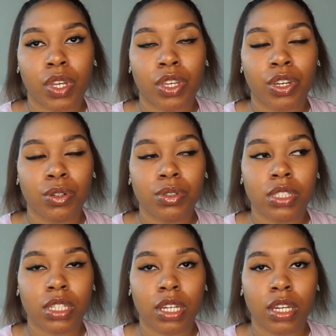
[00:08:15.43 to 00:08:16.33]
you'll
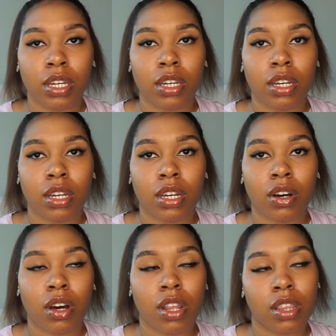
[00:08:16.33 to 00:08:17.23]
see
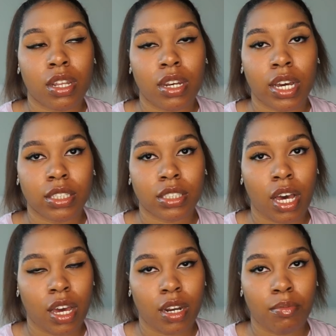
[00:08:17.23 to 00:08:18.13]
the next
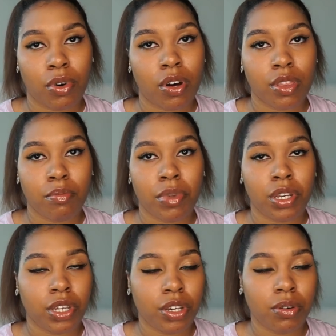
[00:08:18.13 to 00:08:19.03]
item on the
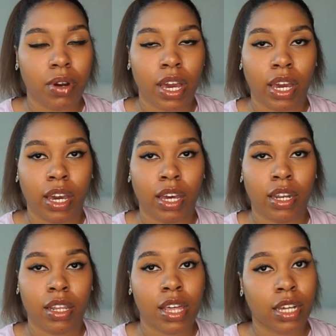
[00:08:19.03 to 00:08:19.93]
menu,
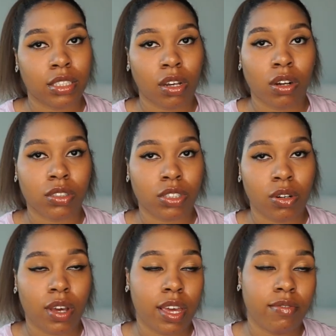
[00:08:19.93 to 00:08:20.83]
and that's
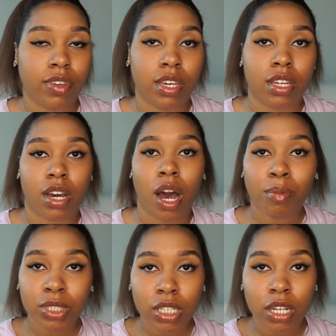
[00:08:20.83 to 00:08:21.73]
also a vegan
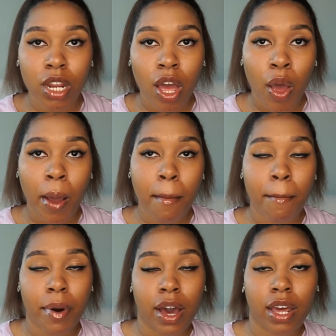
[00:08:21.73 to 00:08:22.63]
option,
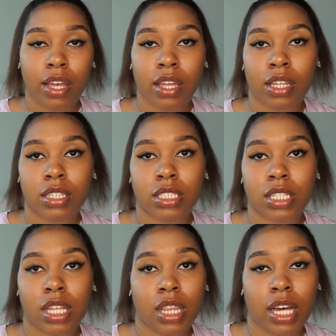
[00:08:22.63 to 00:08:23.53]
but
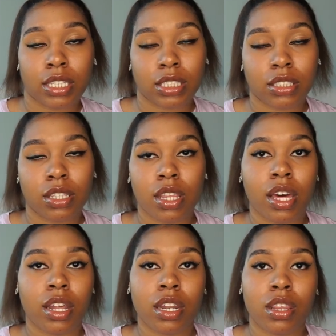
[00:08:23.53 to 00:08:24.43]
it's less
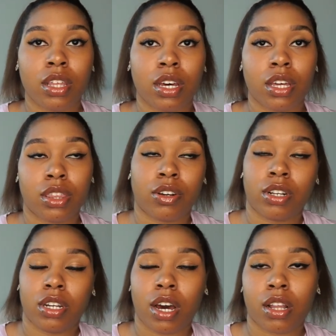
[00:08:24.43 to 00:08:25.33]
than the
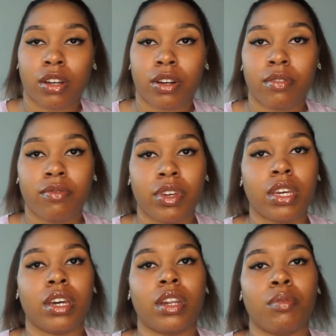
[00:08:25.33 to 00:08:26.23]
$30
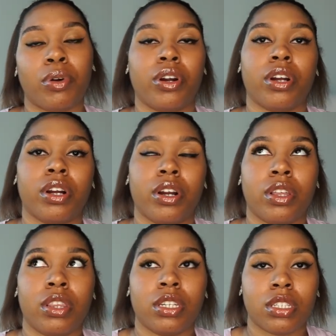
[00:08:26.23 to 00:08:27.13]
vegan
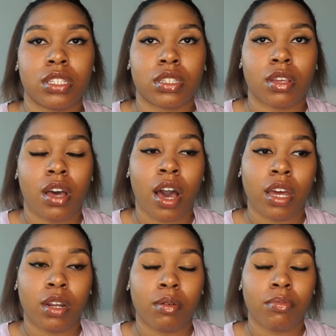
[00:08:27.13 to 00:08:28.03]
burger. This
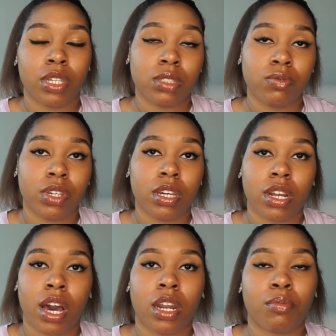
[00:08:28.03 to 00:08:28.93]
vegan
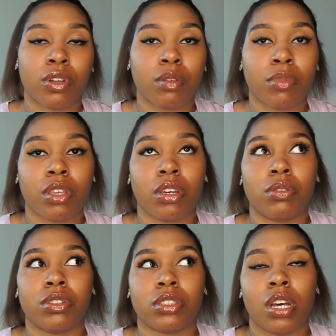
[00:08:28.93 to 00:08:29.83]
item on the
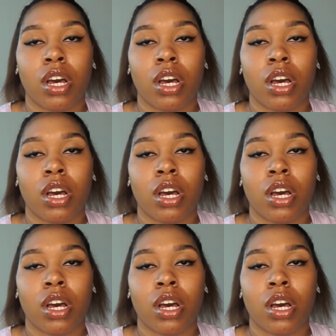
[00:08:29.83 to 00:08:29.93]
menu is